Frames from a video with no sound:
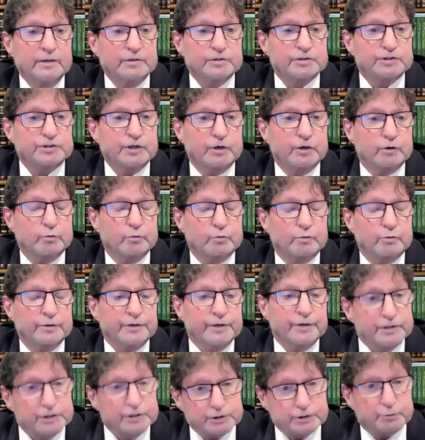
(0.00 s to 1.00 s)
So
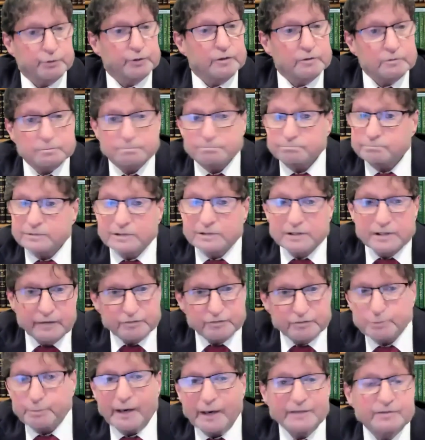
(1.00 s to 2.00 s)
Israel
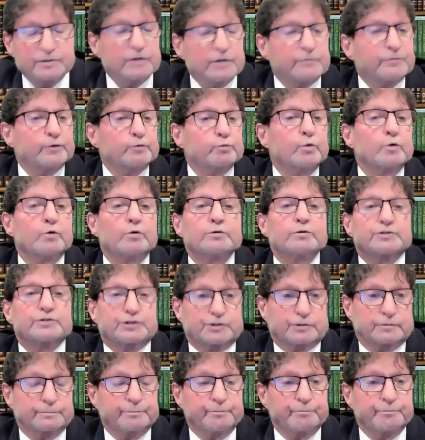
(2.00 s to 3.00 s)
lives by different
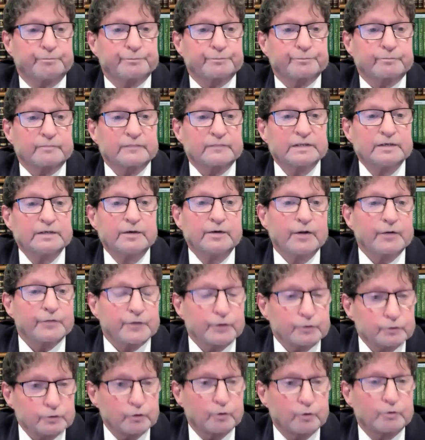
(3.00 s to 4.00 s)
rules.
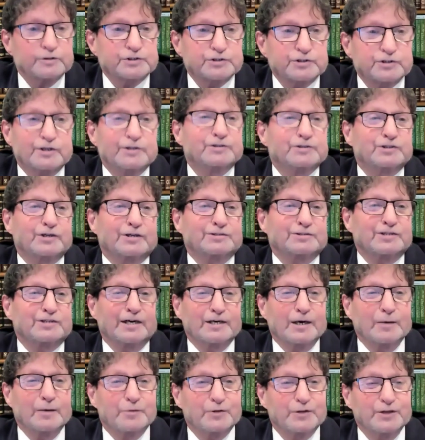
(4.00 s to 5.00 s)
The laws, it's
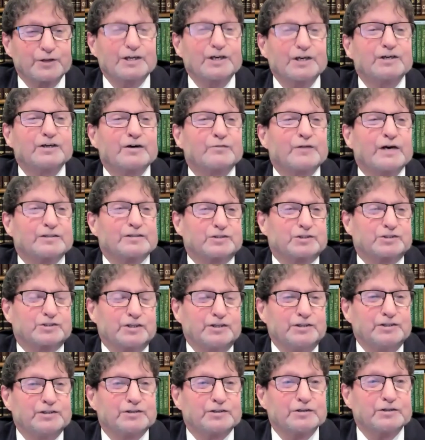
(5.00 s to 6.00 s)
like I'm thinking of that
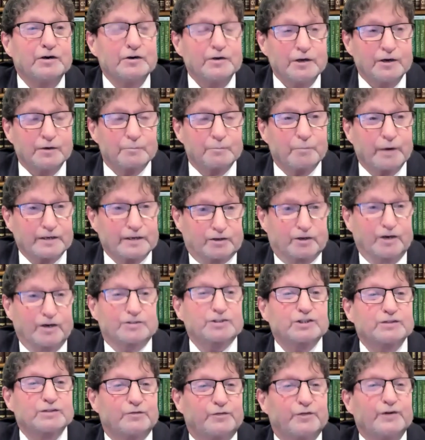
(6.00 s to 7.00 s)
scene in My
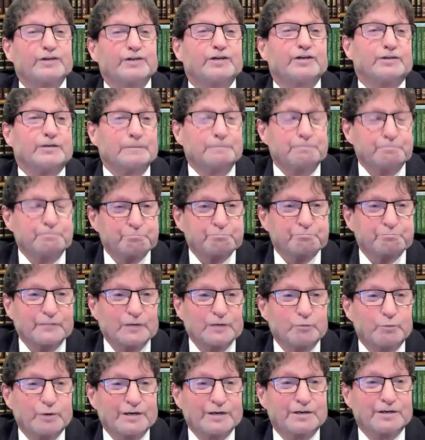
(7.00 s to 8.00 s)
Cousin Vinny,
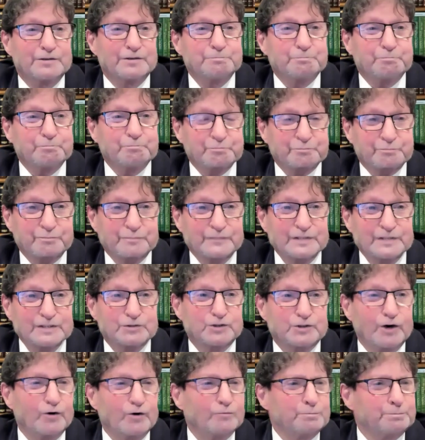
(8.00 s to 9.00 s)
where
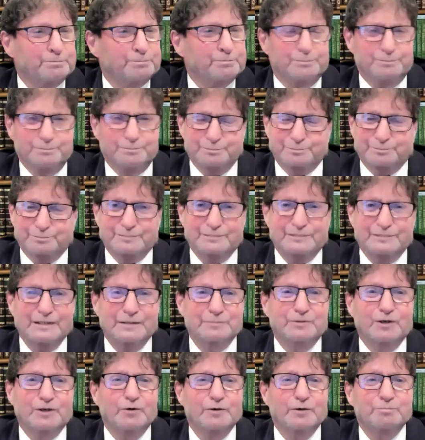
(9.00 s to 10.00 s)
Joe,
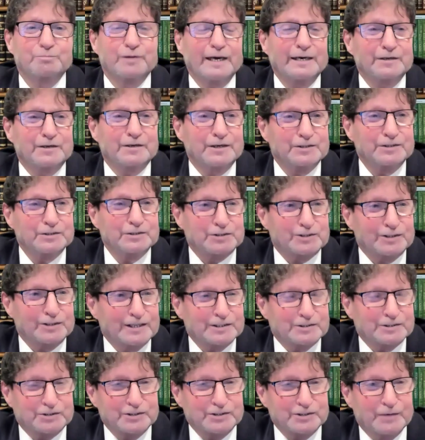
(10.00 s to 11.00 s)
I'm going blank on his
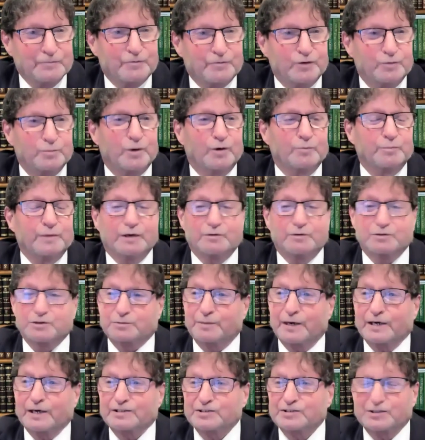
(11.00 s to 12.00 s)
last name for a moment. I was
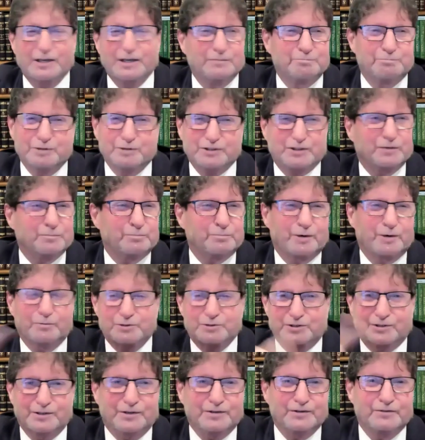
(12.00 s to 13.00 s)
about to say Piscopo,
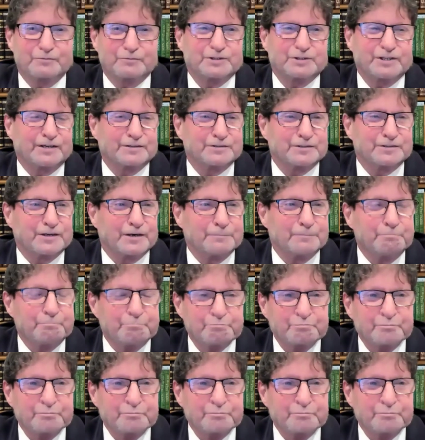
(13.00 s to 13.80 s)
was the other Italian guy.